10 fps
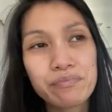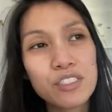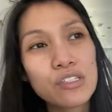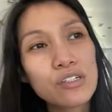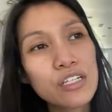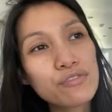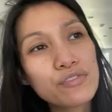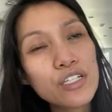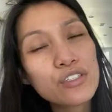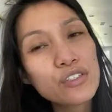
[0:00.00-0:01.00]
So if
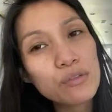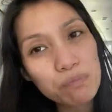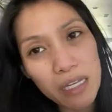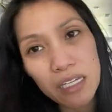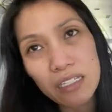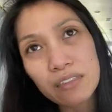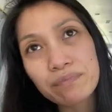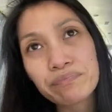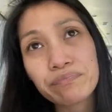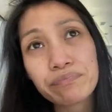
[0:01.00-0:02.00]
there's no
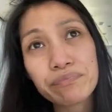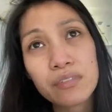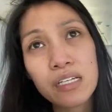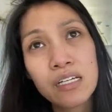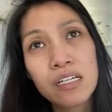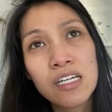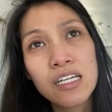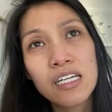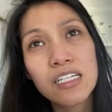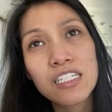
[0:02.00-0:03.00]
pain,
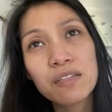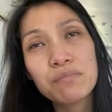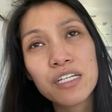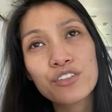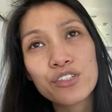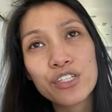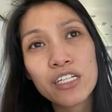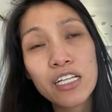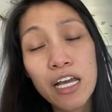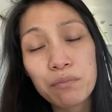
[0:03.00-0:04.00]
it can be
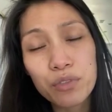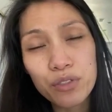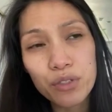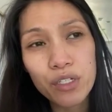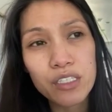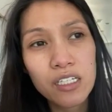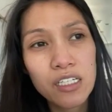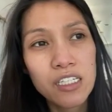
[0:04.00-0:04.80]
internal hemorrhoid.